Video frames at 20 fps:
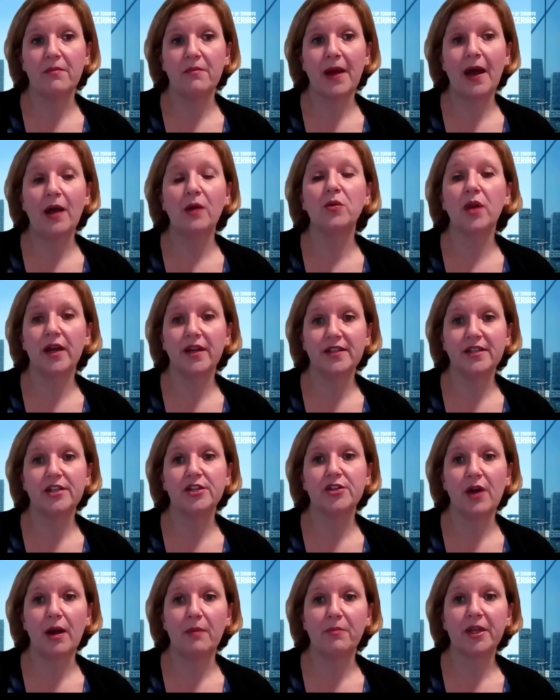outlined in
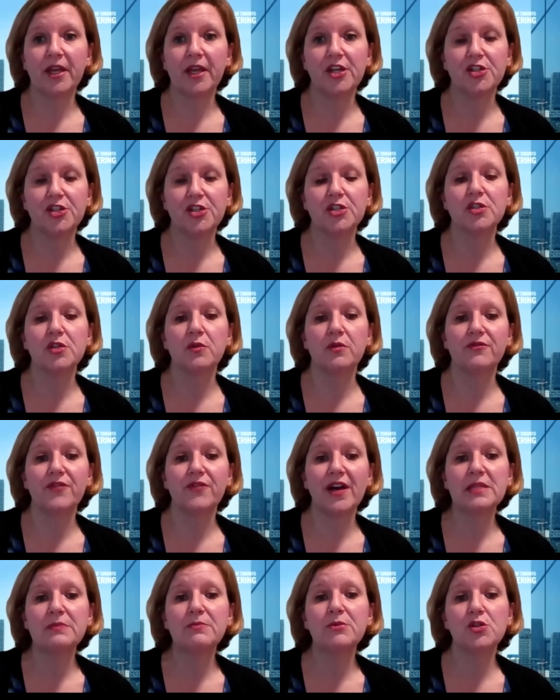your application. So the
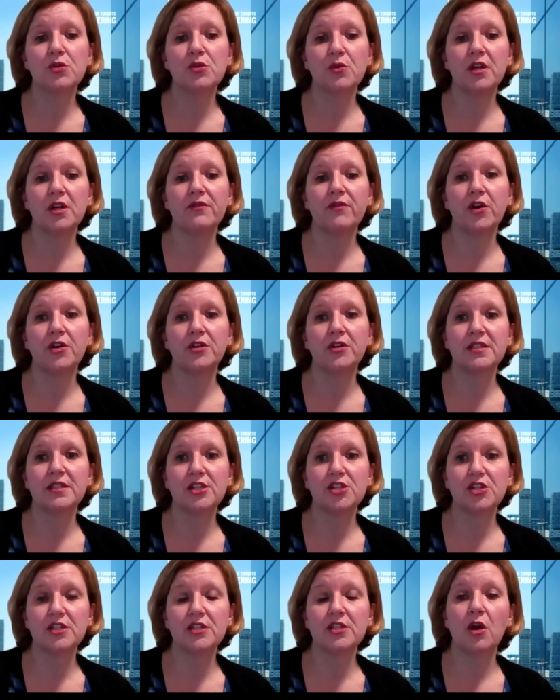vast majority of our
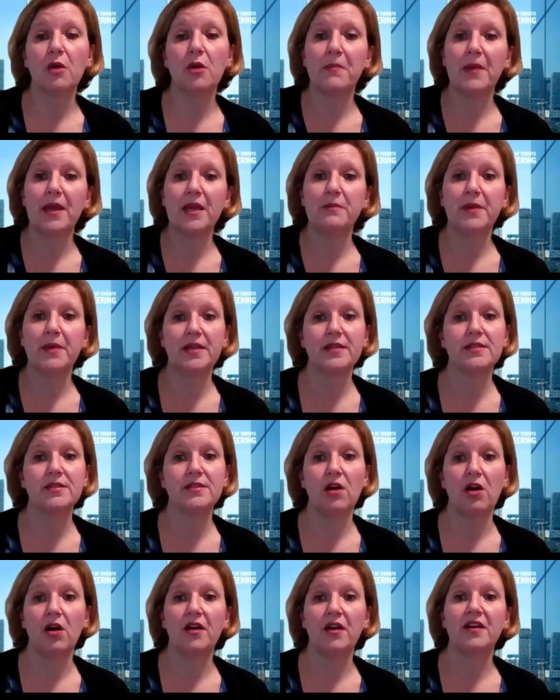decisions are made based
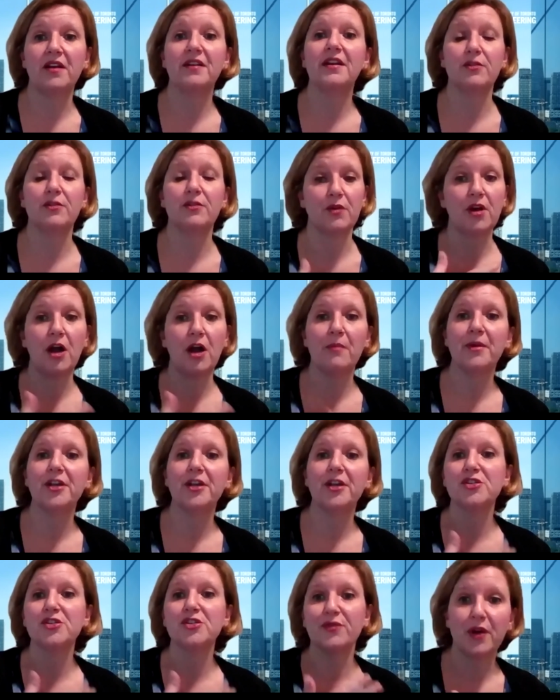on either a
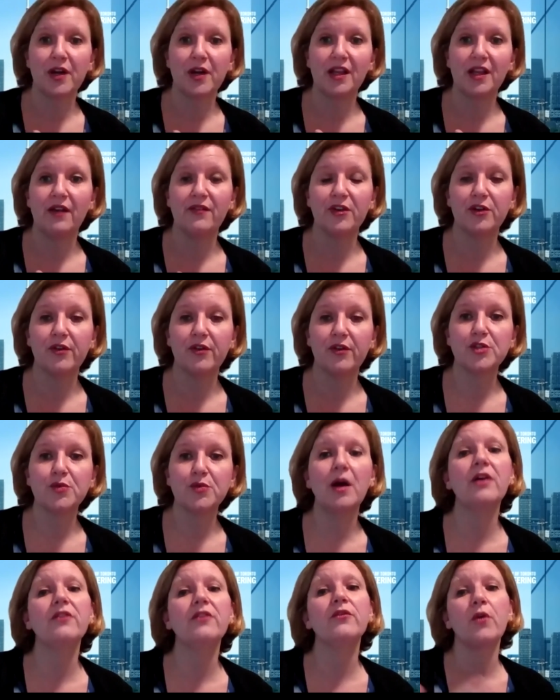combination of grade 11 and grade
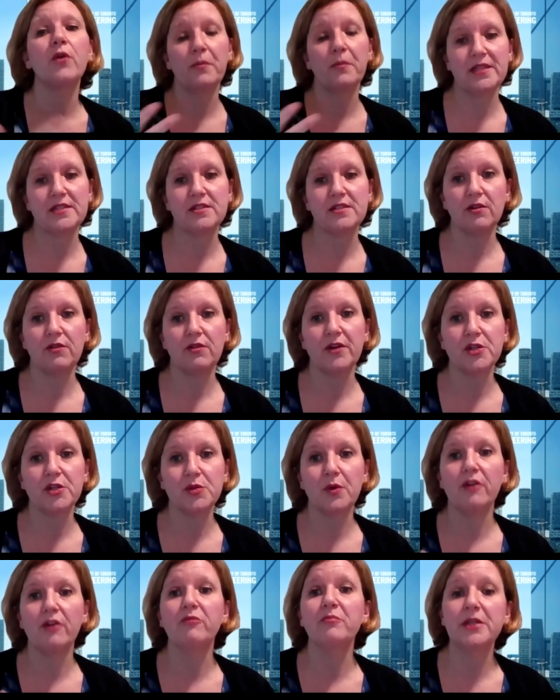12 or based on grade
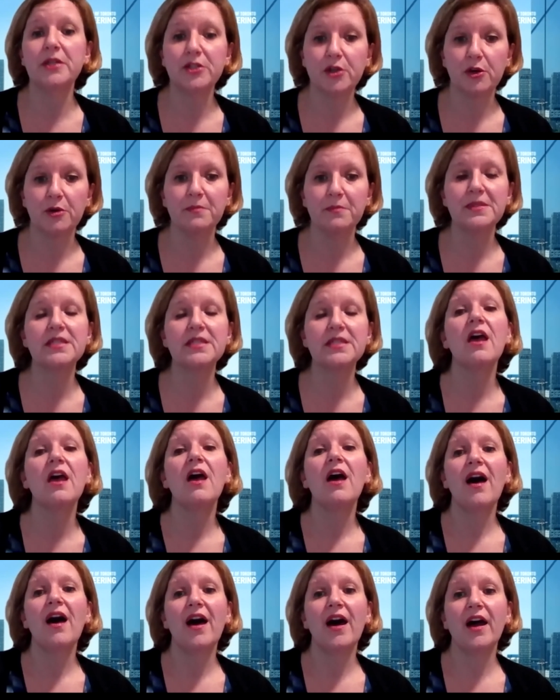12 midterms.
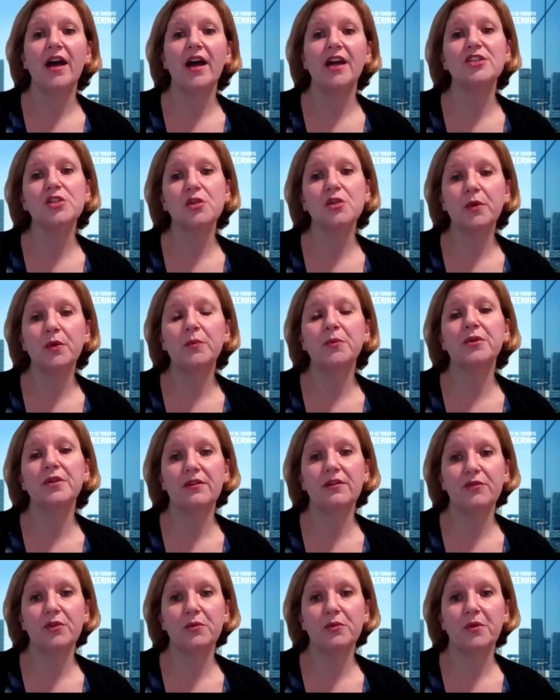And so we will
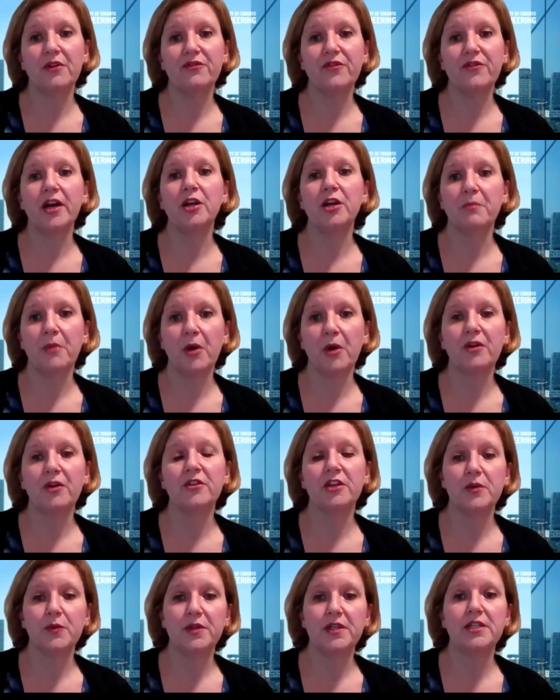give you a final mark
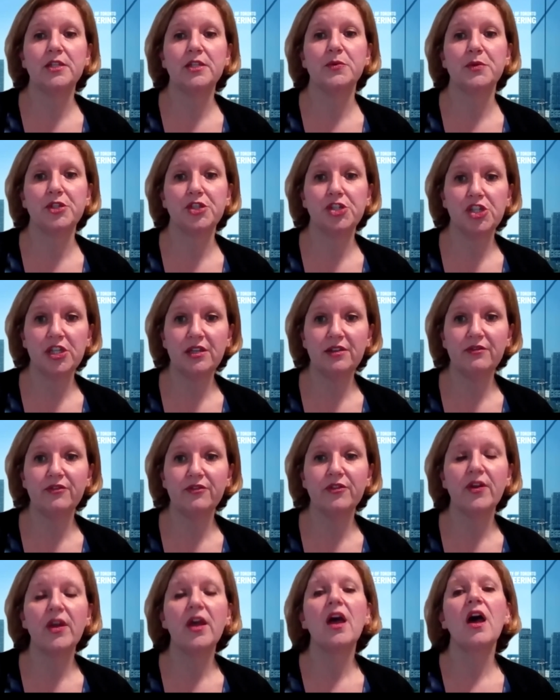that you need to achieve